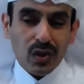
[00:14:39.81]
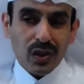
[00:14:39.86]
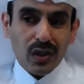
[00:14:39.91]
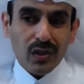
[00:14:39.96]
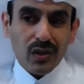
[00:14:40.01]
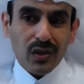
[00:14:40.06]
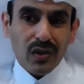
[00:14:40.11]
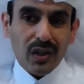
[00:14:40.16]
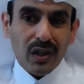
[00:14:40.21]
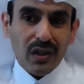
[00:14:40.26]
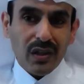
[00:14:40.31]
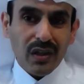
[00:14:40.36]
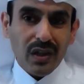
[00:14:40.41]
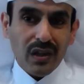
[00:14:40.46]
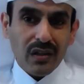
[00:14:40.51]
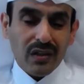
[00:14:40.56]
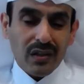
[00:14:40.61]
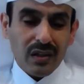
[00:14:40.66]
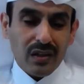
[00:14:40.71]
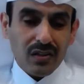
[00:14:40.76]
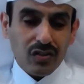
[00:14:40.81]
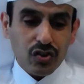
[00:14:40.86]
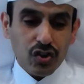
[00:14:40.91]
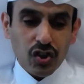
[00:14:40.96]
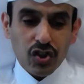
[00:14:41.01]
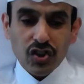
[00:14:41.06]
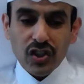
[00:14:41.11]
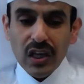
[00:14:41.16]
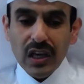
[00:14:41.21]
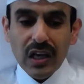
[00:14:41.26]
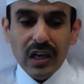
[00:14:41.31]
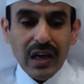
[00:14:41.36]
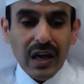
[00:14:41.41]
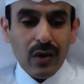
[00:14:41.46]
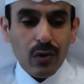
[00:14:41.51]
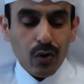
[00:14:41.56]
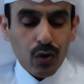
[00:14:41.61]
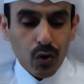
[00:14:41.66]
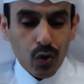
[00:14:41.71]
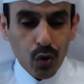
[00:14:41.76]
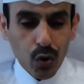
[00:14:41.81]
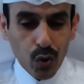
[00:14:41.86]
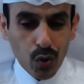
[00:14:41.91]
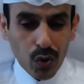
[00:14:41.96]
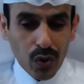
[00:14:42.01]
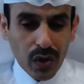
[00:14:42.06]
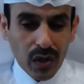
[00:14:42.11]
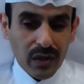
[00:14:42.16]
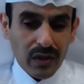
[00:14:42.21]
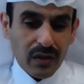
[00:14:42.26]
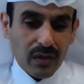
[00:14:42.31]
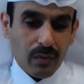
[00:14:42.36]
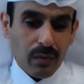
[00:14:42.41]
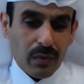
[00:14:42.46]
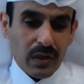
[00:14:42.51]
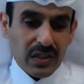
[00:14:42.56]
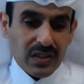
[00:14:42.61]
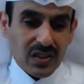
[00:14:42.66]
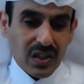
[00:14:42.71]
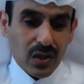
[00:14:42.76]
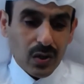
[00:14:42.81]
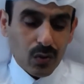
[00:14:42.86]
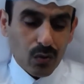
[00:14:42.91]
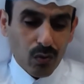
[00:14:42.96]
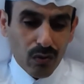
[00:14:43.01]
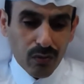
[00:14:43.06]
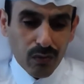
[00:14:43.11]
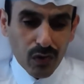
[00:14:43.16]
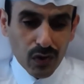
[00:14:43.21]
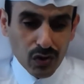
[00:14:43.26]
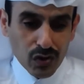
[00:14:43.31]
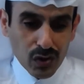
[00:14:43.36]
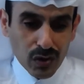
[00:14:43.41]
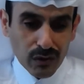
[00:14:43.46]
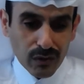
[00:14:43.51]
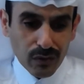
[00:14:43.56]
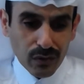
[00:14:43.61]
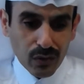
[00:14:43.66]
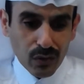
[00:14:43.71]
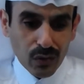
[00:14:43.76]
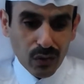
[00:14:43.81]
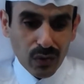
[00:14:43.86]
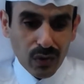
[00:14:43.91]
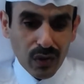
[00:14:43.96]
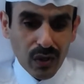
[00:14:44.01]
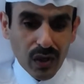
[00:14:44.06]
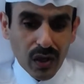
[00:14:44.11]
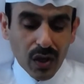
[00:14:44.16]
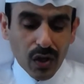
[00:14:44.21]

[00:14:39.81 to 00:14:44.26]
that just taking out coal and replacing it with fossil fuel,